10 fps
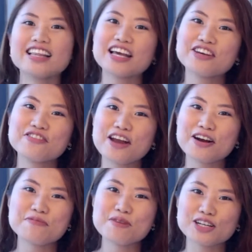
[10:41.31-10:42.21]
Thank you
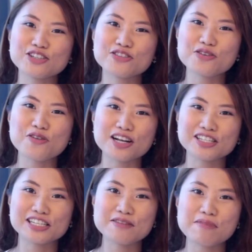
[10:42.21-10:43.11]
very much for
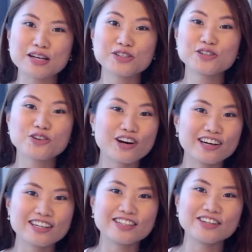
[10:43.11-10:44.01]
watching my
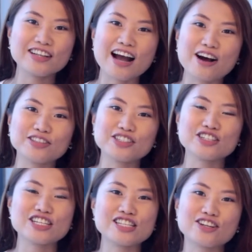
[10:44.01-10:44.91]
tutorial on how
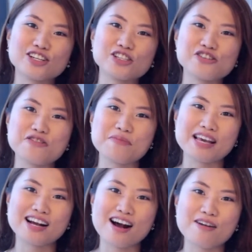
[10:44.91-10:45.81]
to retouch your
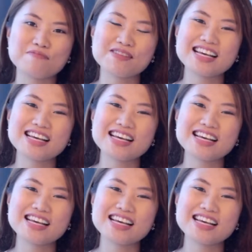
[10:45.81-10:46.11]
makeup.